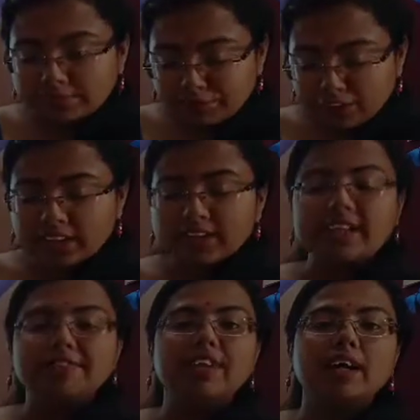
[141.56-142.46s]
for the
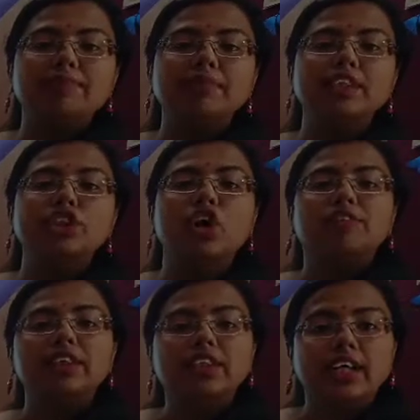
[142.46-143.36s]
development
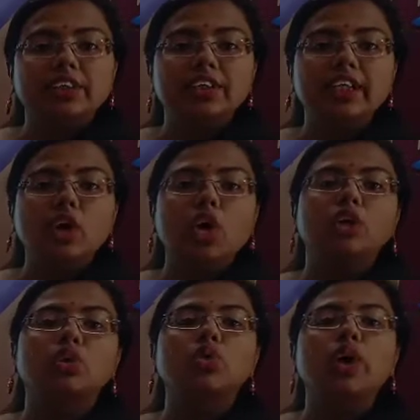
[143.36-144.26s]
of the country
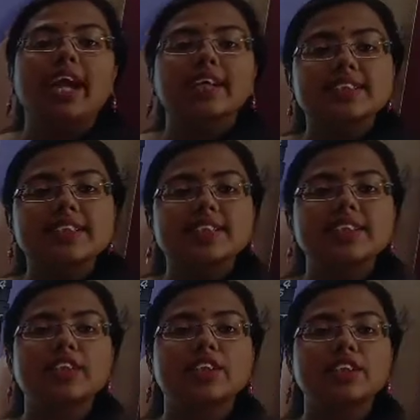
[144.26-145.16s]
or to access
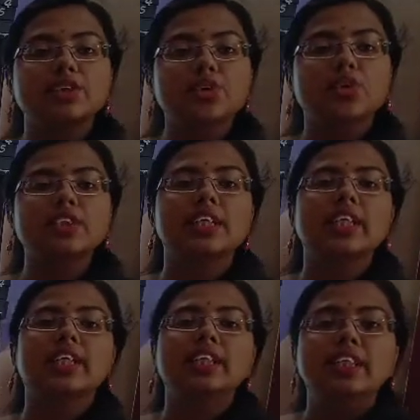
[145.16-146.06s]
the resource
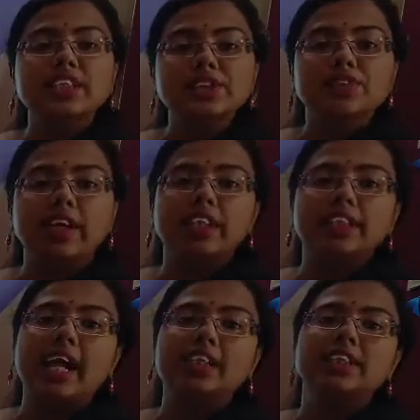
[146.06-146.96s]
in this way
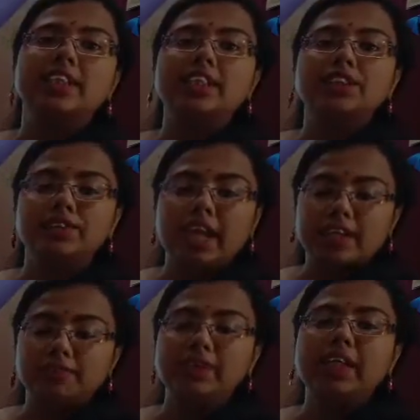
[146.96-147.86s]
that it
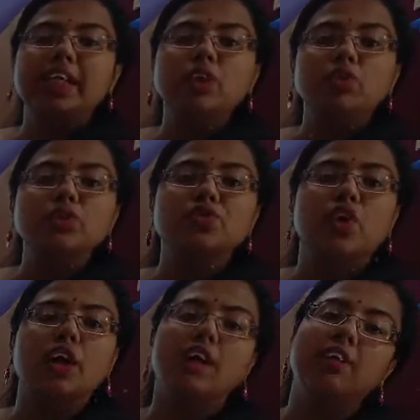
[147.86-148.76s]
can be used
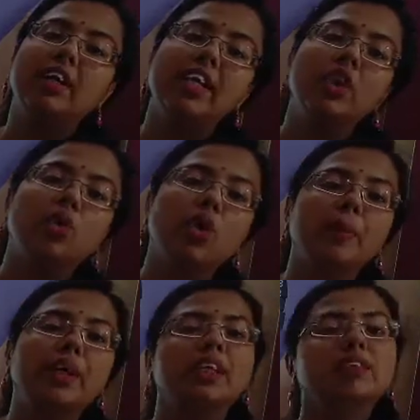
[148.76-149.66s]
for our
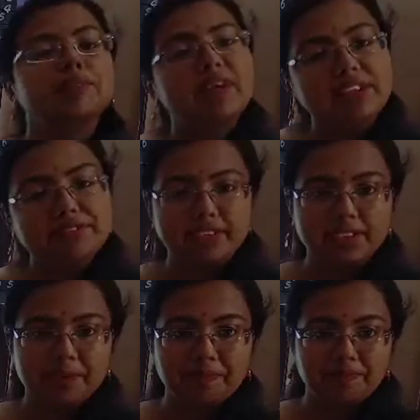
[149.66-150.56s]
economical benefit.
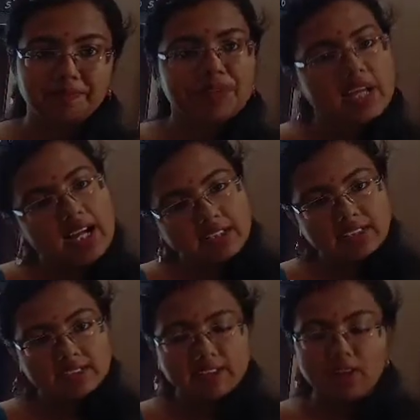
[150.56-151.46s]

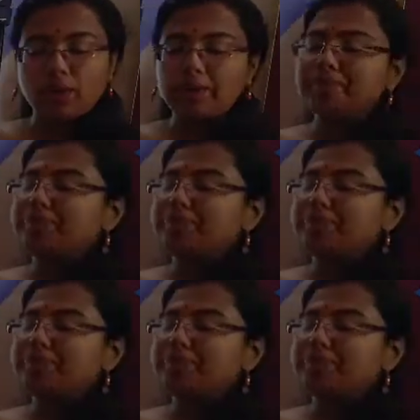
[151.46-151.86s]
Okay.